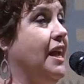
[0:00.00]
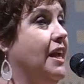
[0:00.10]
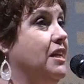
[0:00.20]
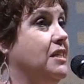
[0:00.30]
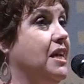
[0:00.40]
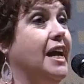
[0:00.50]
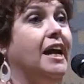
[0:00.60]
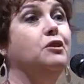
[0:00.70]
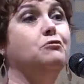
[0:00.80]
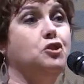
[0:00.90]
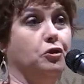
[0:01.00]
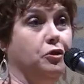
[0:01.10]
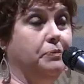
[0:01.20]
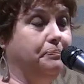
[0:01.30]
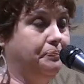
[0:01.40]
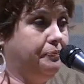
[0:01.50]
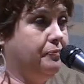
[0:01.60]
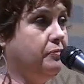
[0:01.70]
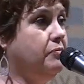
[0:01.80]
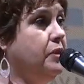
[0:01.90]
and I had no children
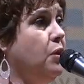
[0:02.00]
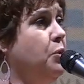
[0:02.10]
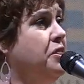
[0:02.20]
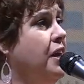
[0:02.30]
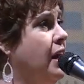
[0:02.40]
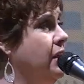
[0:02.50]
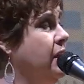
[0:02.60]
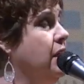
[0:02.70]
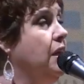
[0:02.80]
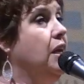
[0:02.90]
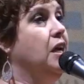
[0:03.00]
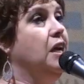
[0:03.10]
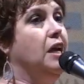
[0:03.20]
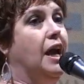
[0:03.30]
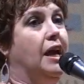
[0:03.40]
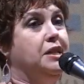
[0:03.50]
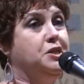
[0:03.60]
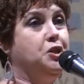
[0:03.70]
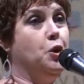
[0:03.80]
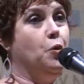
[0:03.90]
with that. And
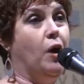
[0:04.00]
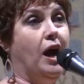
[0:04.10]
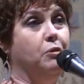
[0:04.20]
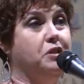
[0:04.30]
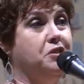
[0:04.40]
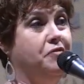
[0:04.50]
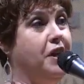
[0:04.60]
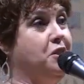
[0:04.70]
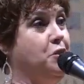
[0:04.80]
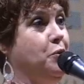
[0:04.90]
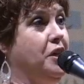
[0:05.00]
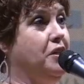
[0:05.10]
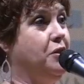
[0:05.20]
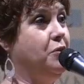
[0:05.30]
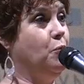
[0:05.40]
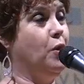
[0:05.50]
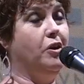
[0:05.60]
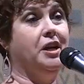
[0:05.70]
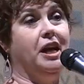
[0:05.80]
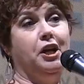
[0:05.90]
so I was faced with, where
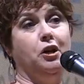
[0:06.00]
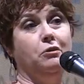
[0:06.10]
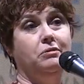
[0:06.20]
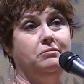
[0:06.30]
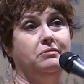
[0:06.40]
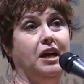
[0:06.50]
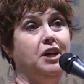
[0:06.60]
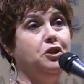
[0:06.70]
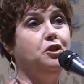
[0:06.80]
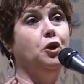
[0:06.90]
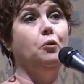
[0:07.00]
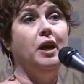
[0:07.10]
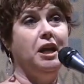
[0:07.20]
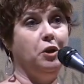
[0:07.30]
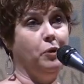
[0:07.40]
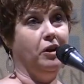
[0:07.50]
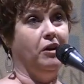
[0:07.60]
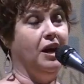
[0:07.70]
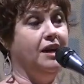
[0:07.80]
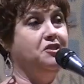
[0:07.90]
can I go? I could go
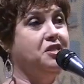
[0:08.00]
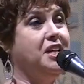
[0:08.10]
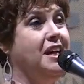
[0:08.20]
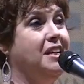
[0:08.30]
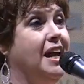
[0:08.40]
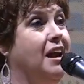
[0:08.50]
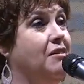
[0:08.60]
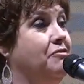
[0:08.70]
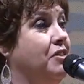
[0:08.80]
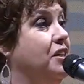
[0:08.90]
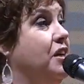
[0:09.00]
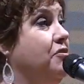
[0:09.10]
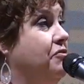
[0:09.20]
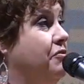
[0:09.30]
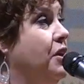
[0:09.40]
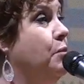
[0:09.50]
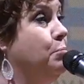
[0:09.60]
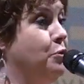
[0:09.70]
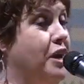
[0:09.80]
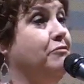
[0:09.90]
anywhere. I just had to have enough
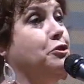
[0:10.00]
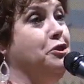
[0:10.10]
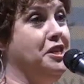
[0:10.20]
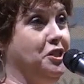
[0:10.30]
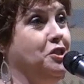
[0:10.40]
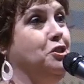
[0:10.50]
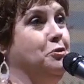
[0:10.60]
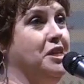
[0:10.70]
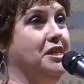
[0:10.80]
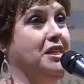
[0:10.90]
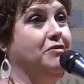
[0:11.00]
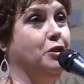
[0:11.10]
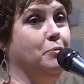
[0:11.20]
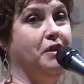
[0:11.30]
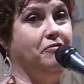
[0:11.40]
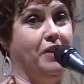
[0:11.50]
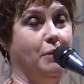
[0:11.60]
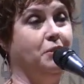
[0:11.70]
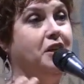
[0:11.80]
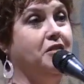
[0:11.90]
bravery to do it, even though my
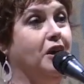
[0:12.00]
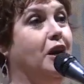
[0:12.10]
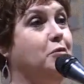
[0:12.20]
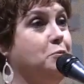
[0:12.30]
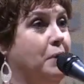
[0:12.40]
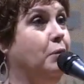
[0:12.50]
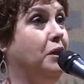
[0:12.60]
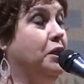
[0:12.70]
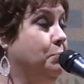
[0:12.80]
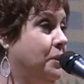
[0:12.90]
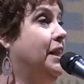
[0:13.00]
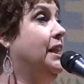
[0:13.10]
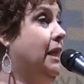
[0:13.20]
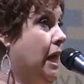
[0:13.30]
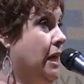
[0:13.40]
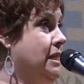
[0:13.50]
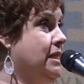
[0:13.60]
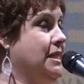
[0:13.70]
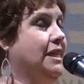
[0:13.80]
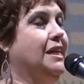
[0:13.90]
family thought I was probably completely nuts.